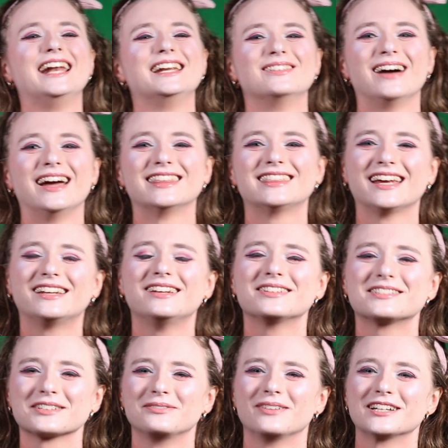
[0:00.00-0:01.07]
anyway, thank you
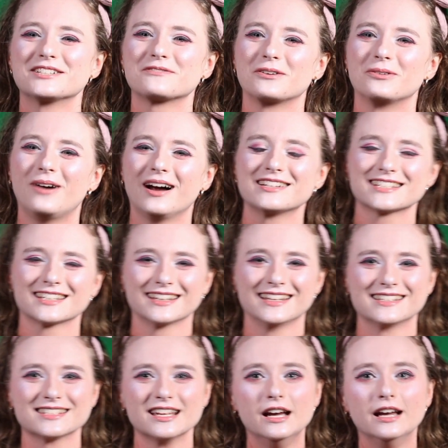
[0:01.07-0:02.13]
so much for watching
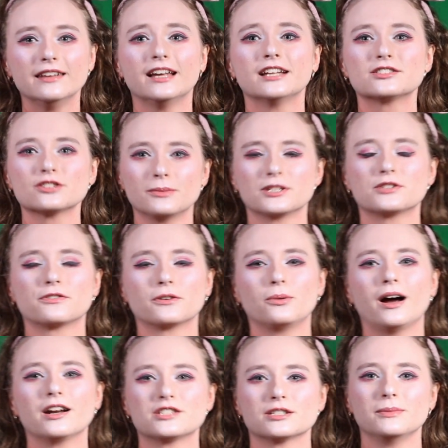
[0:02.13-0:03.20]
this. Thanks so much for
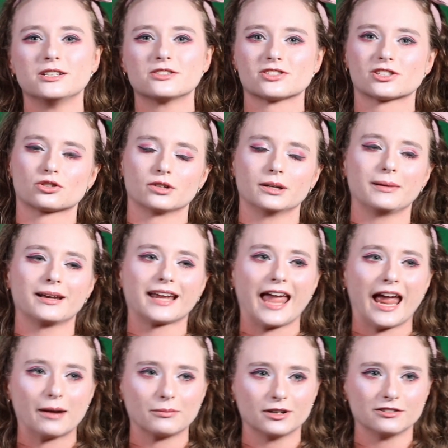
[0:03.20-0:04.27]
watching me just scream at a
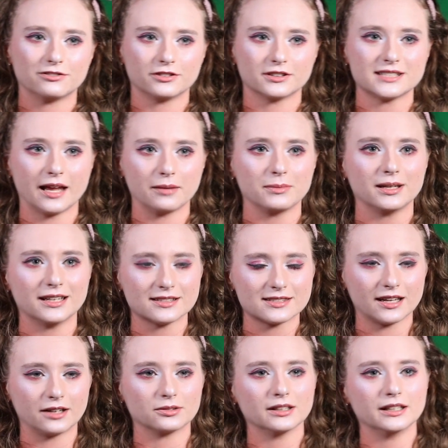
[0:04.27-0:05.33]
camera for 10 minutes.
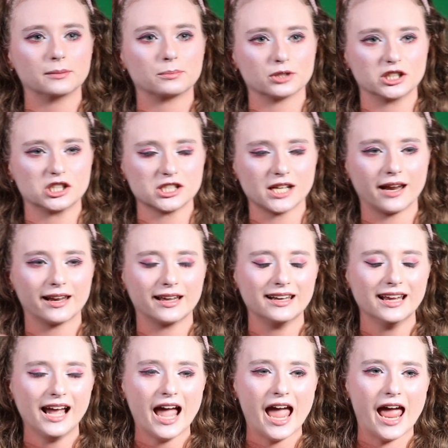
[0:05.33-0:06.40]
I really appreciate
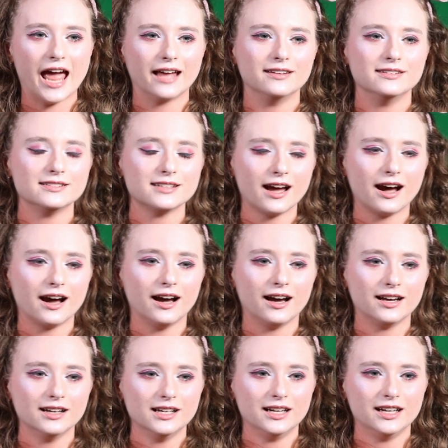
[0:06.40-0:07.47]
it. And
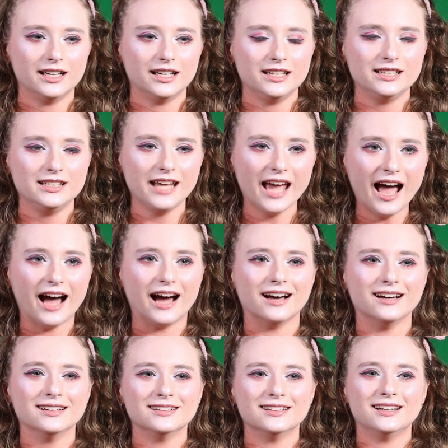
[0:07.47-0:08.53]
uh,
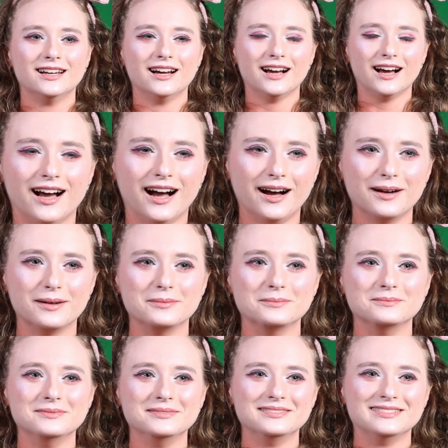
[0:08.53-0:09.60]
yeah,
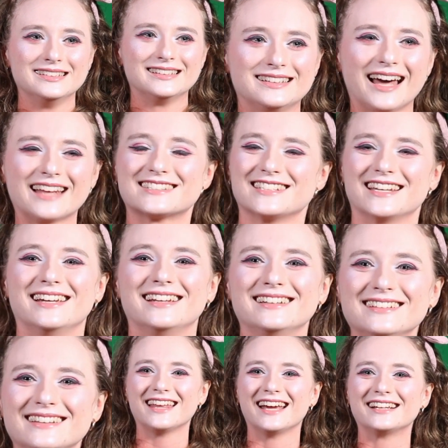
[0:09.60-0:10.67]
um, that's
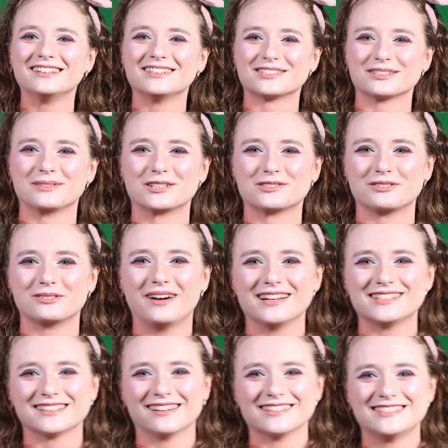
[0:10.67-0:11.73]
it. Thank you so much for
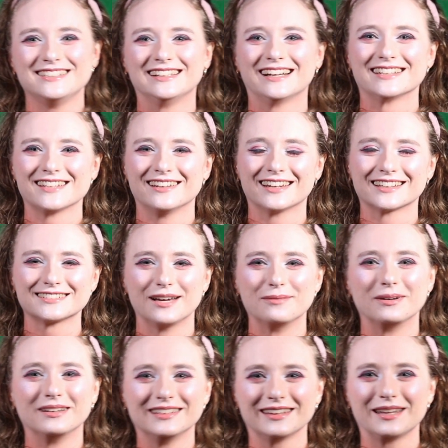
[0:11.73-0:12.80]
watching. I'll see you guys all next time.
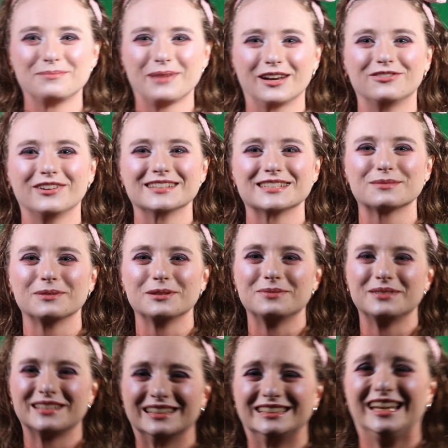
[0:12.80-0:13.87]
But until then, Panda Faces, please be
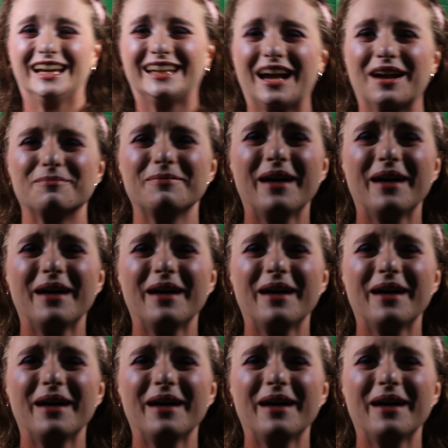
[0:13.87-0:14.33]
sure to take care.